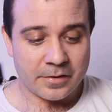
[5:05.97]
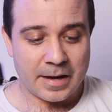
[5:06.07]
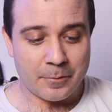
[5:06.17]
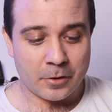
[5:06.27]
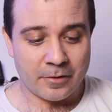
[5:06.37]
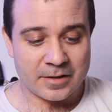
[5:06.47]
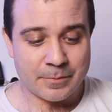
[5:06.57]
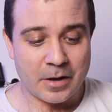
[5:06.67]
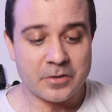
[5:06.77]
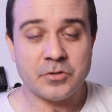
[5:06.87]
The camera
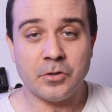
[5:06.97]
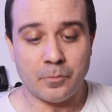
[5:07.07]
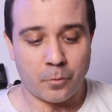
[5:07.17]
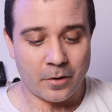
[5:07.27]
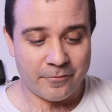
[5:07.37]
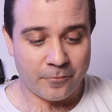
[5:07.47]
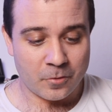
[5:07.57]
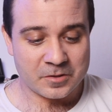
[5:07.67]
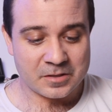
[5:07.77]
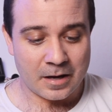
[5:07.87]
collects about
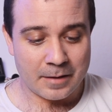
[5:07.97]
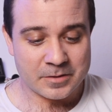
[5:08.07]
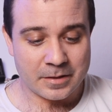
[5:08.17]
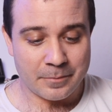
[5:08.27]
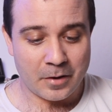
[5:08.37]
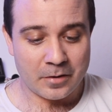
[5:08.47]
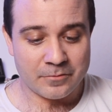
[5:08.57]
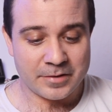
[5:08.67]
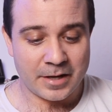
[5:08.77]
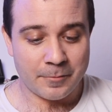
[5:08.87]
2.4 times the
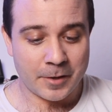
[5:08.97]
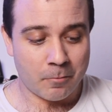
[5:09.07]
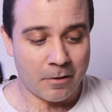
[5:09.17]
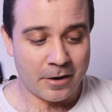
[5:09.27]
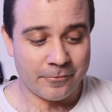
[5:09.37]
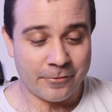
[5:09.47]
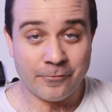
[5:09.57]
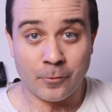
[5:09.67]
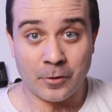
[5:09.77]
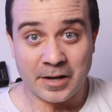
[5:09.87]
amount of data required
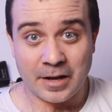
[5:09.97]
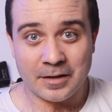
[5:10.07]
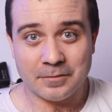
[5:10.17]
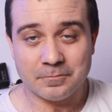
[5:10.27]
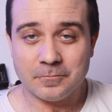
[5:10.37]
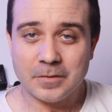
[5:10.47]
for 4K,